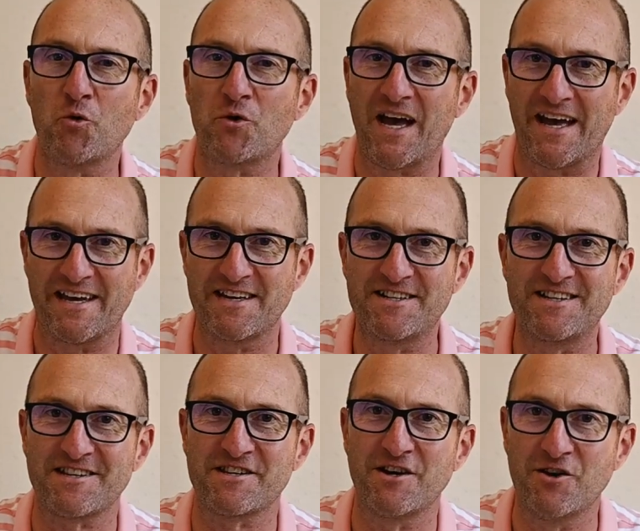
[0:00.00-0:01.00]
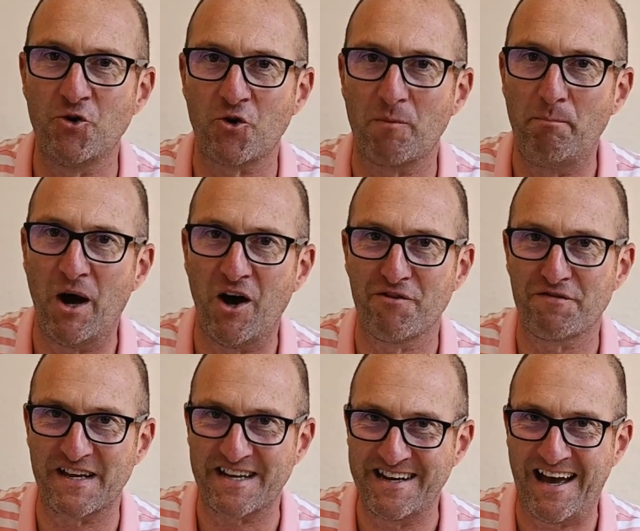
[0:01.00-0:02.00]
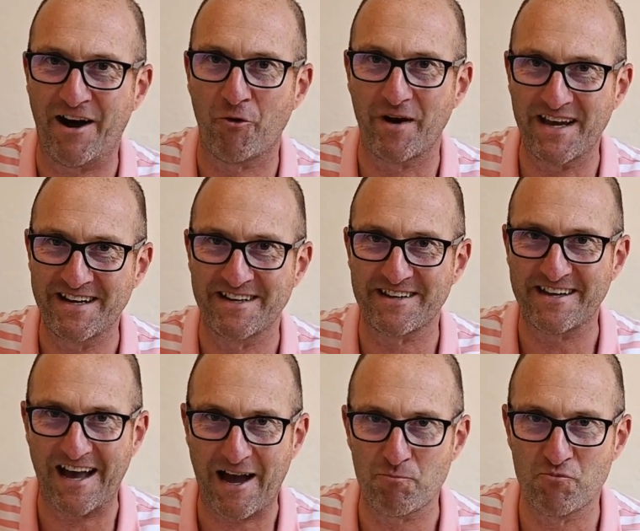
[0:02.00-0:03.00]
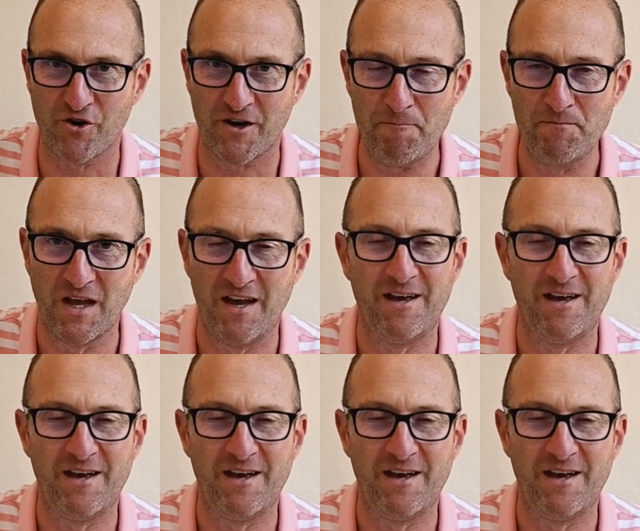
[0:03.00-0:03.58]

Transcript: okay, it doesn't look perfect now in camera.